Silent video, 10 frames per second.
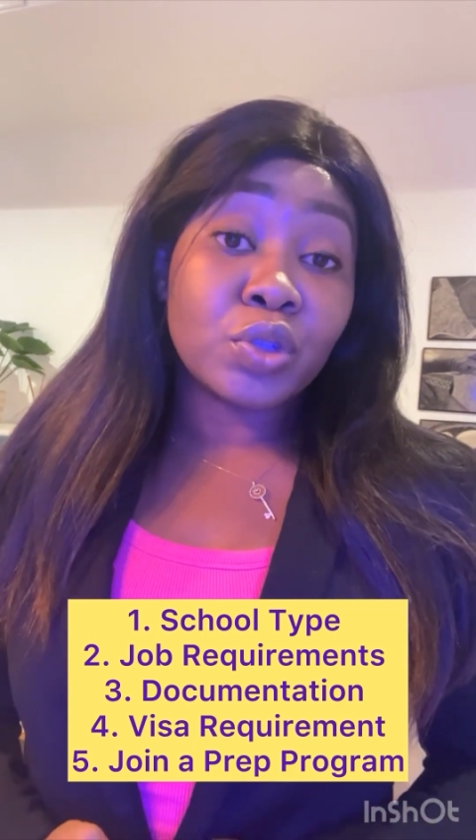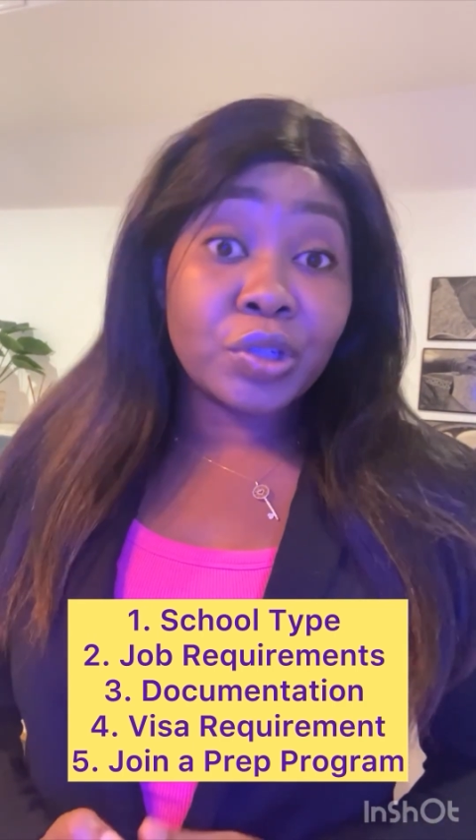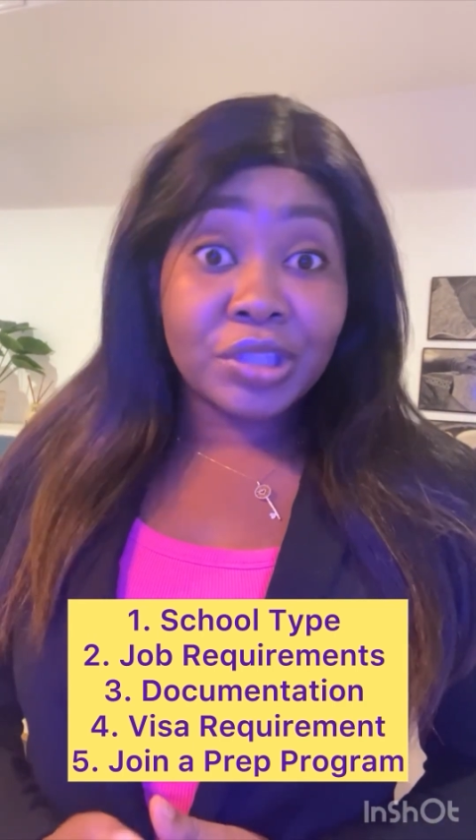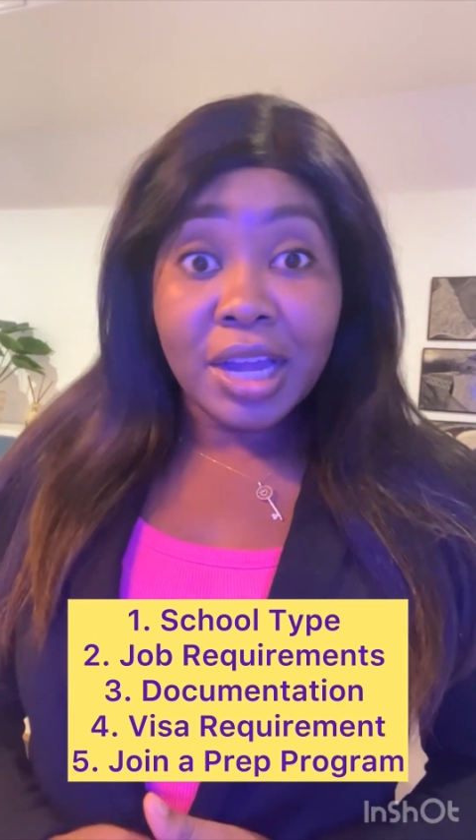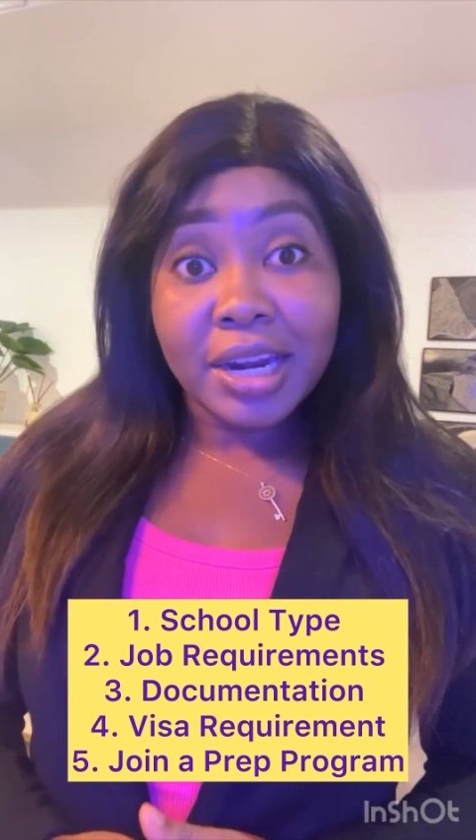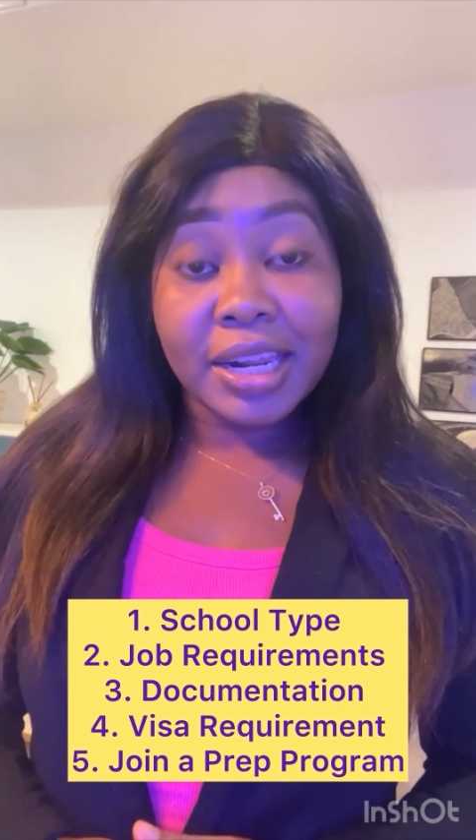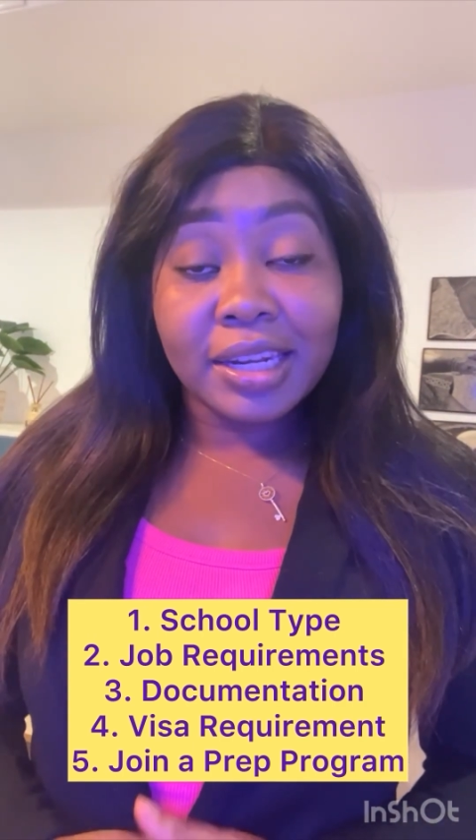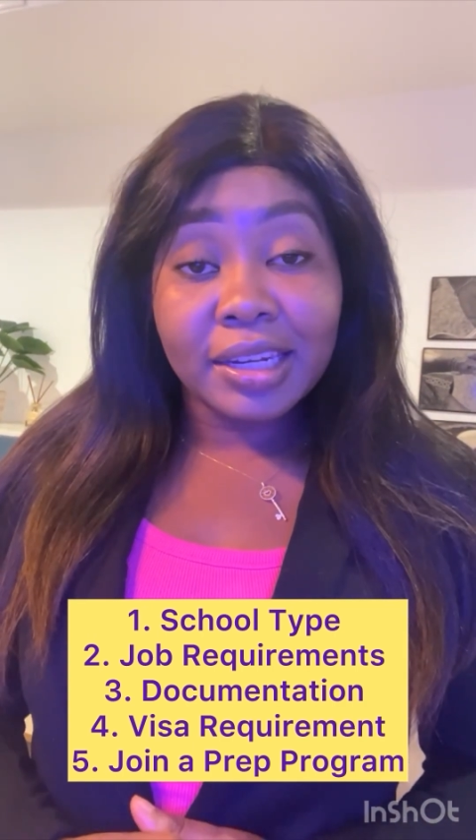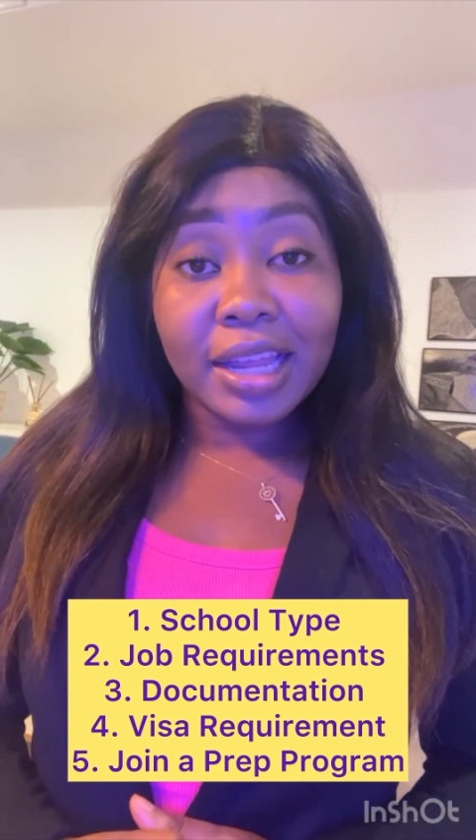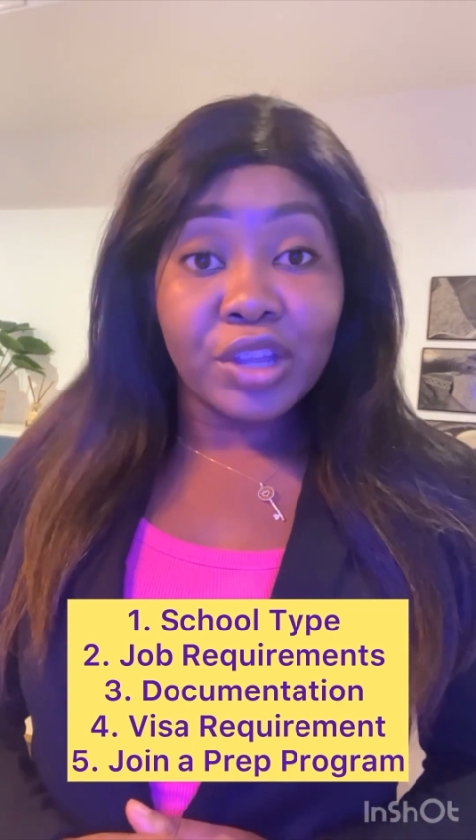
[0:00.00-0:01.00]
you're
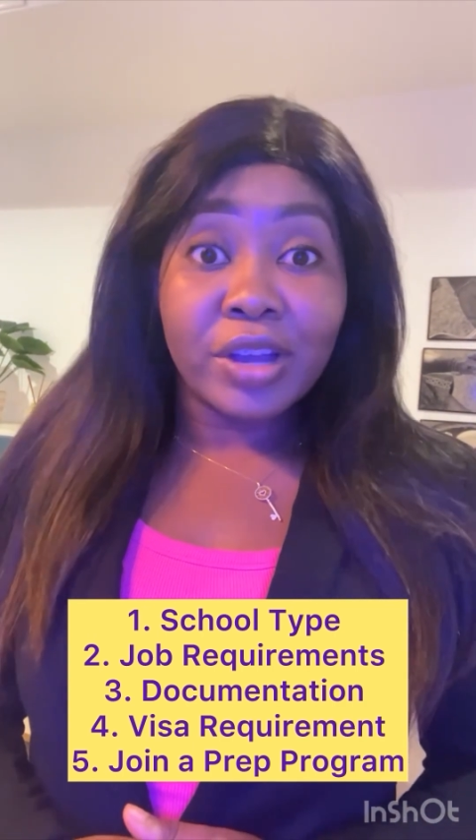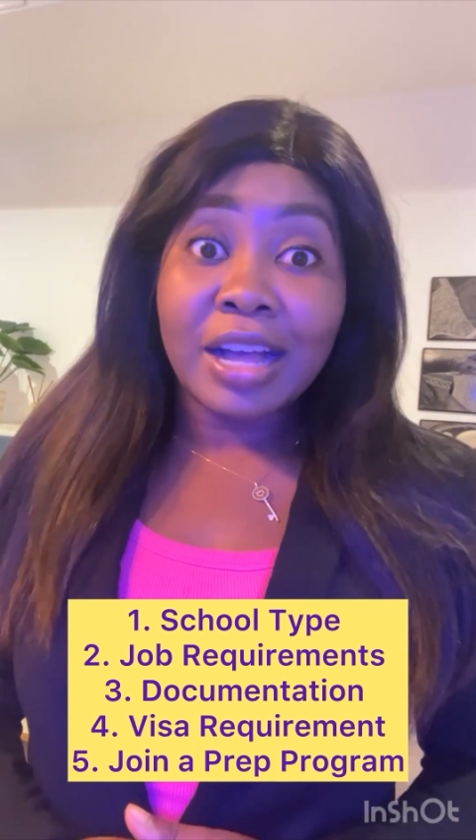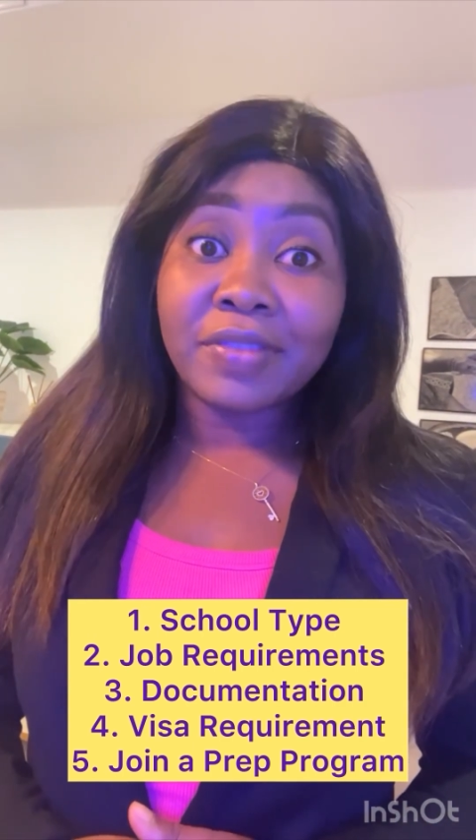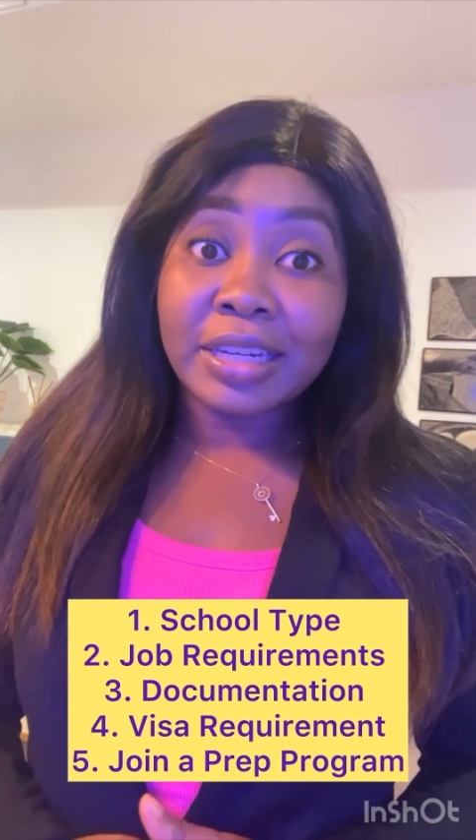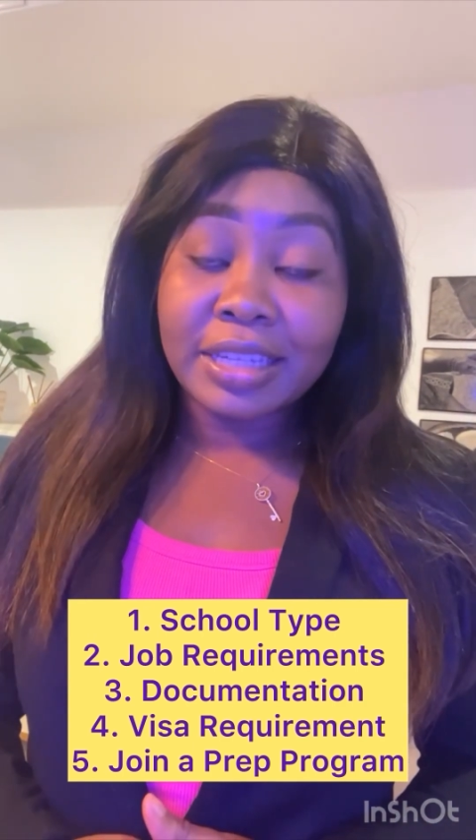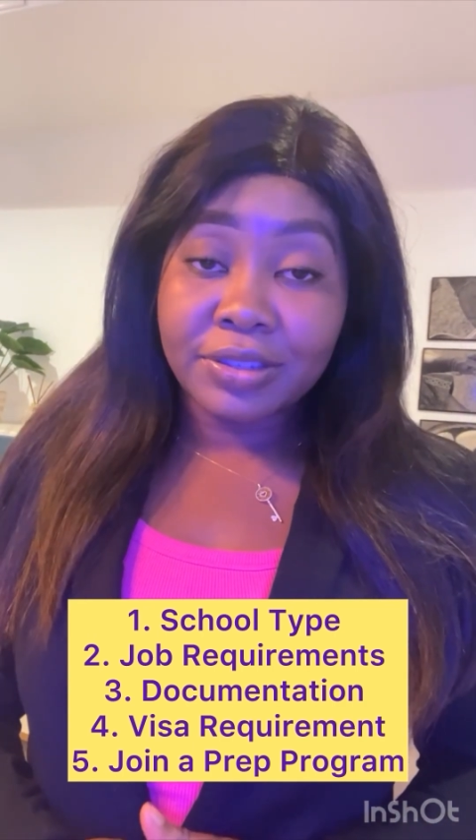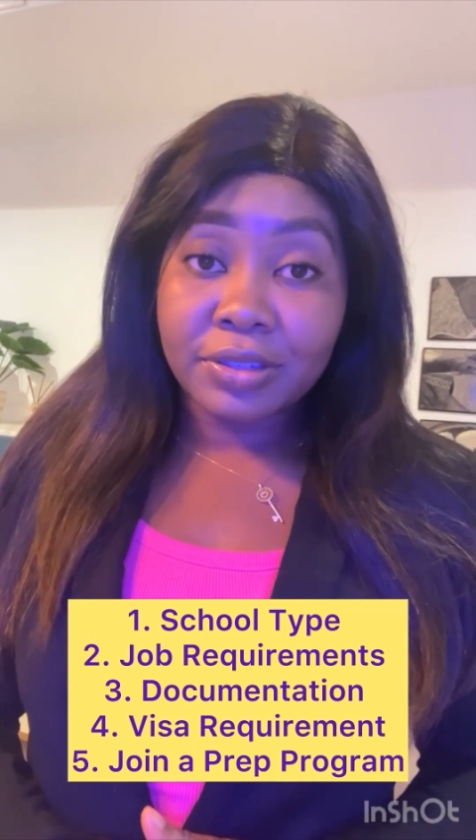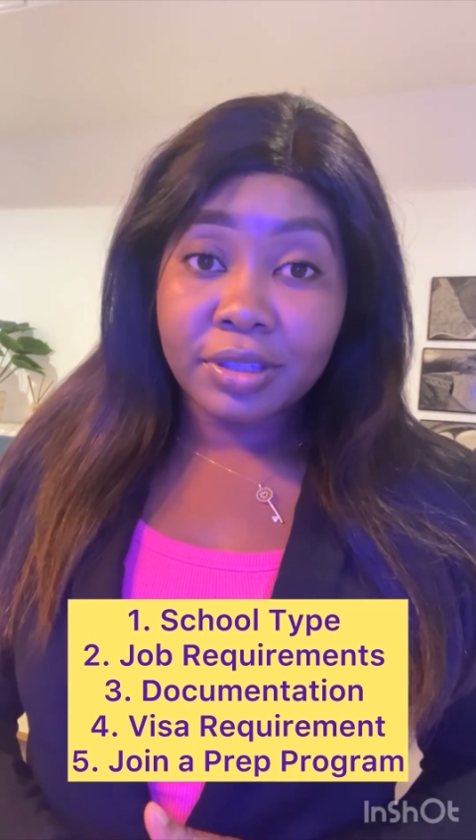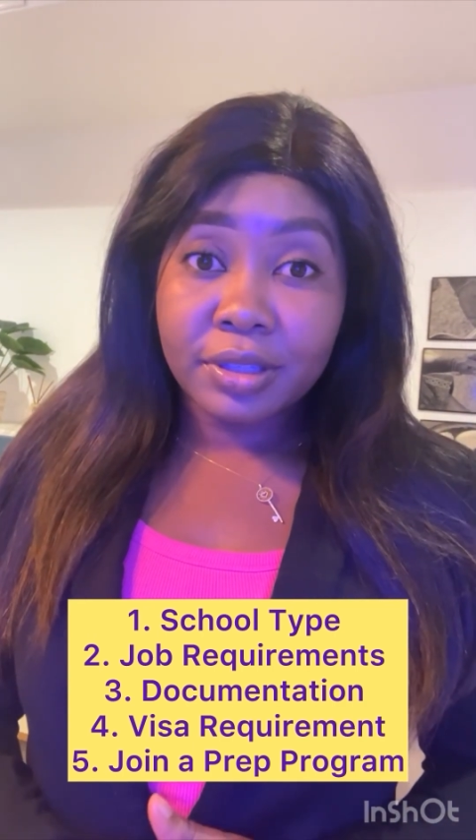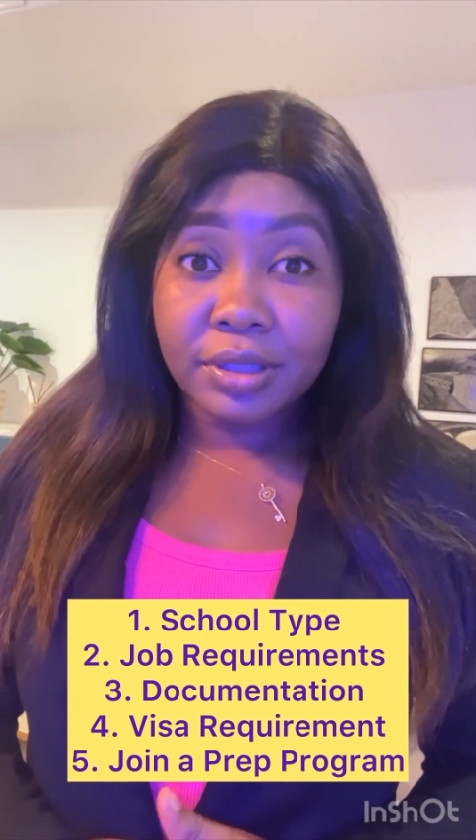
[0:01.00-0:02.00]
targeting and you have a
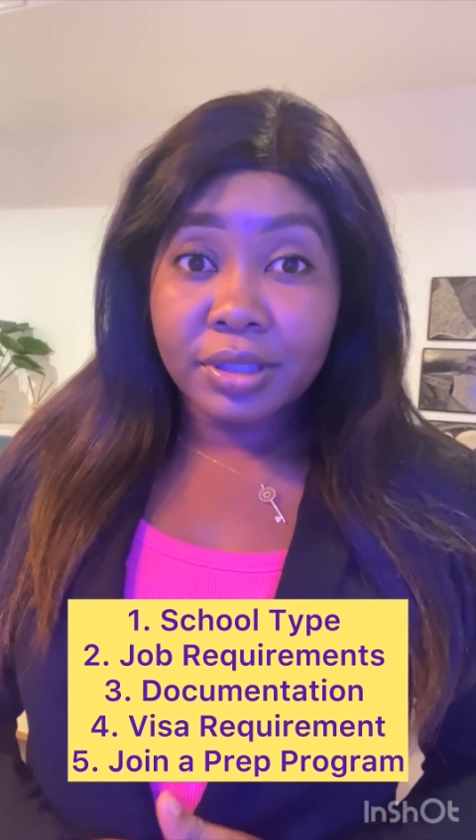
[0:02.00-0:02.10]
list.